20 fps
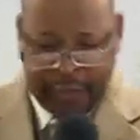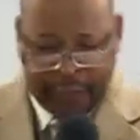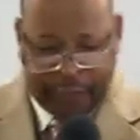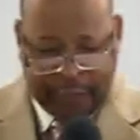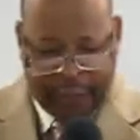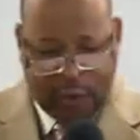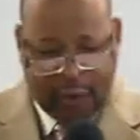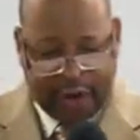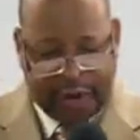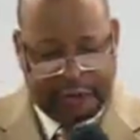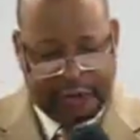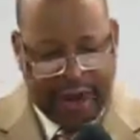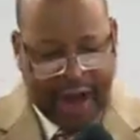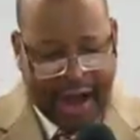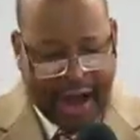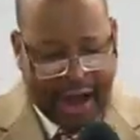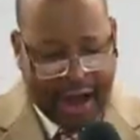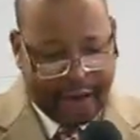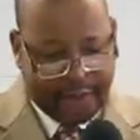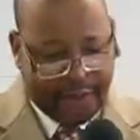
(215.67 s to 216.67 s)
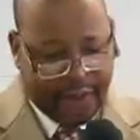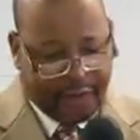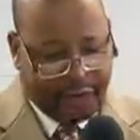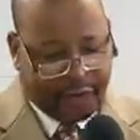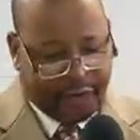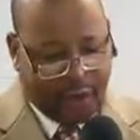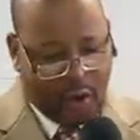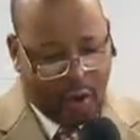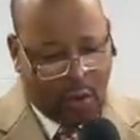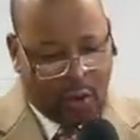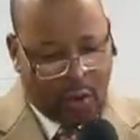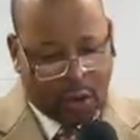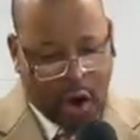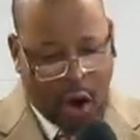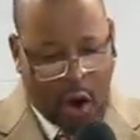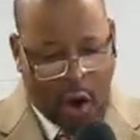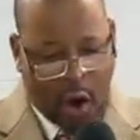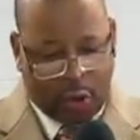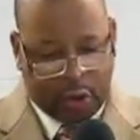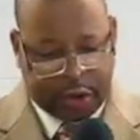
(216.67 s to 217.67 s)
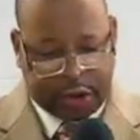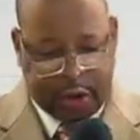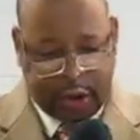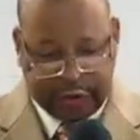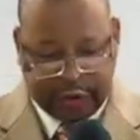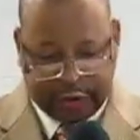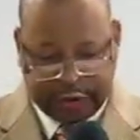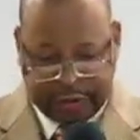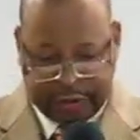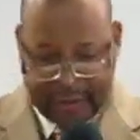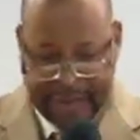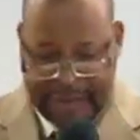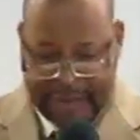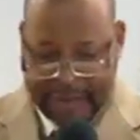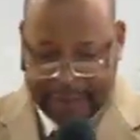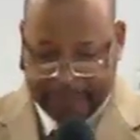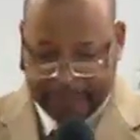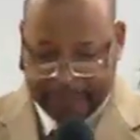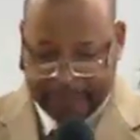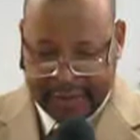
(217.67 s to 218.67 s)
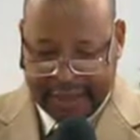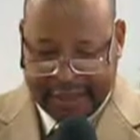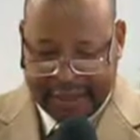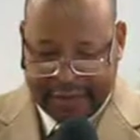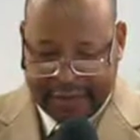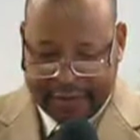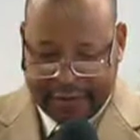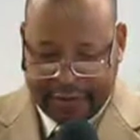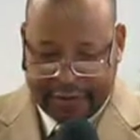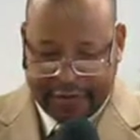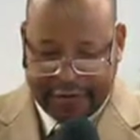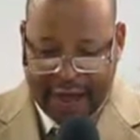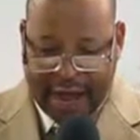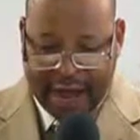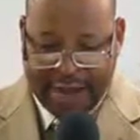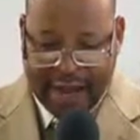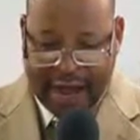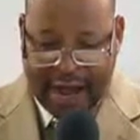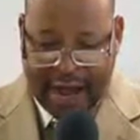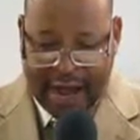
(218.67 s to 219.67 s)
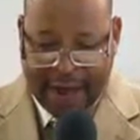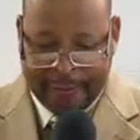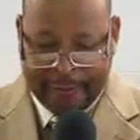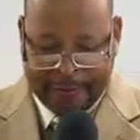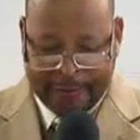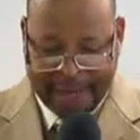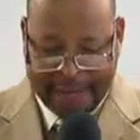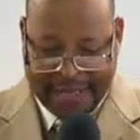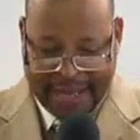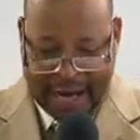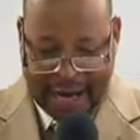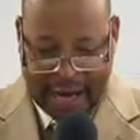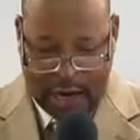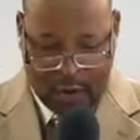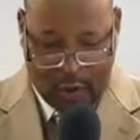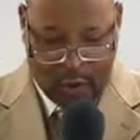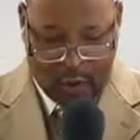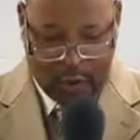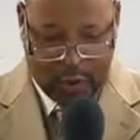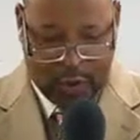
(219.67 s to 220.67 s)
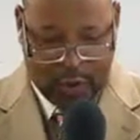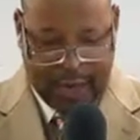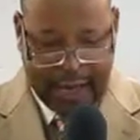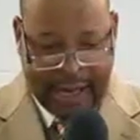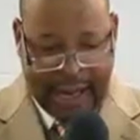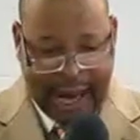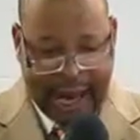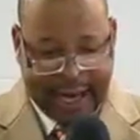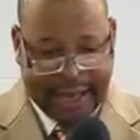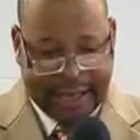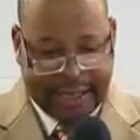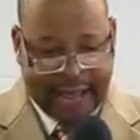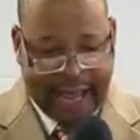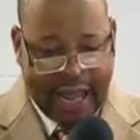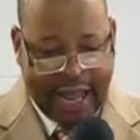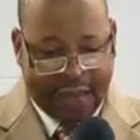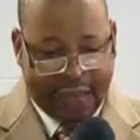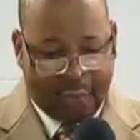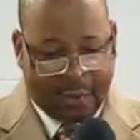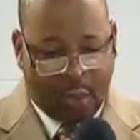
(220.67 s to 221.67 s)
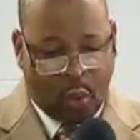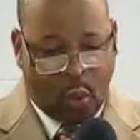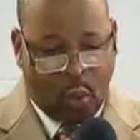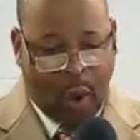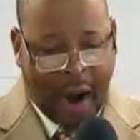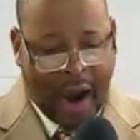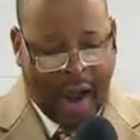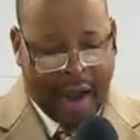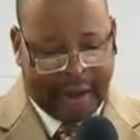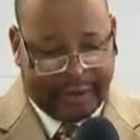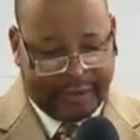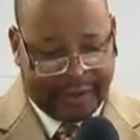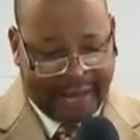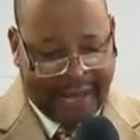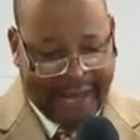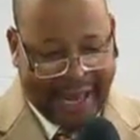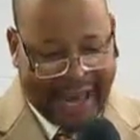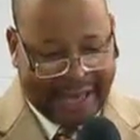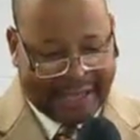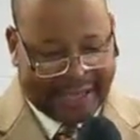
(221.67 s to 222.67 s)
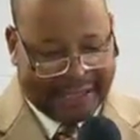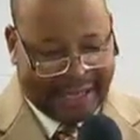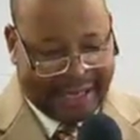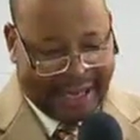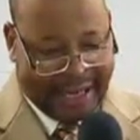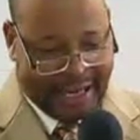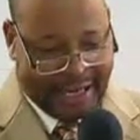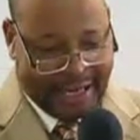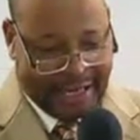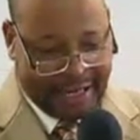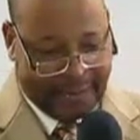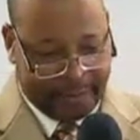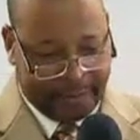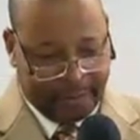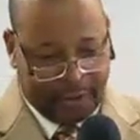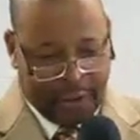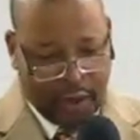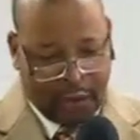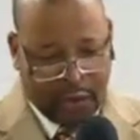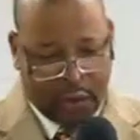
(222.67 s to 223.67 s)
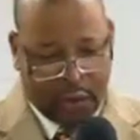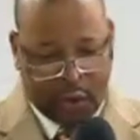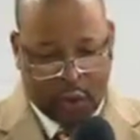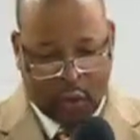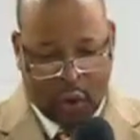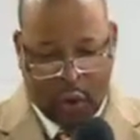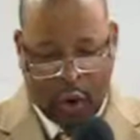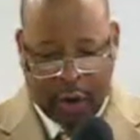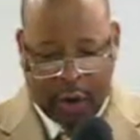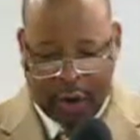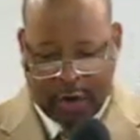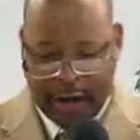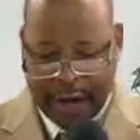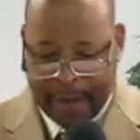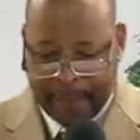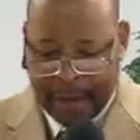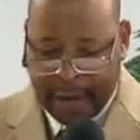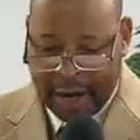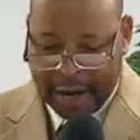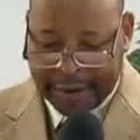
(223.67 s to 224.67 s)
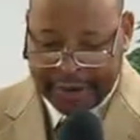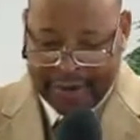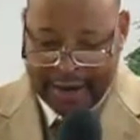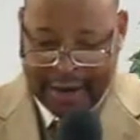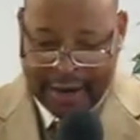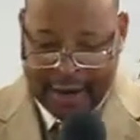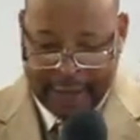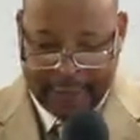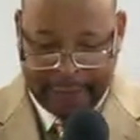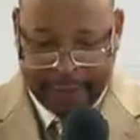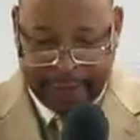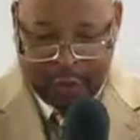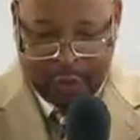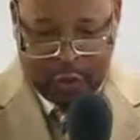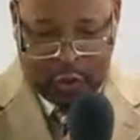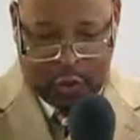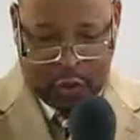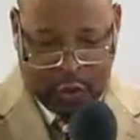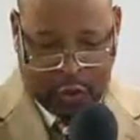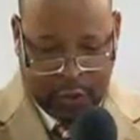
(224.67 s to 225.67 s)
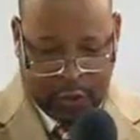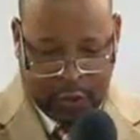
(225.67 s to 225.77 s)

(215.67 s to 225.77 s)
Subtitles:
45. And Pharaoh called Joseph's name Zaphat-Paneah, and he gave him a wife, Asenath, the daughter of Potiphar,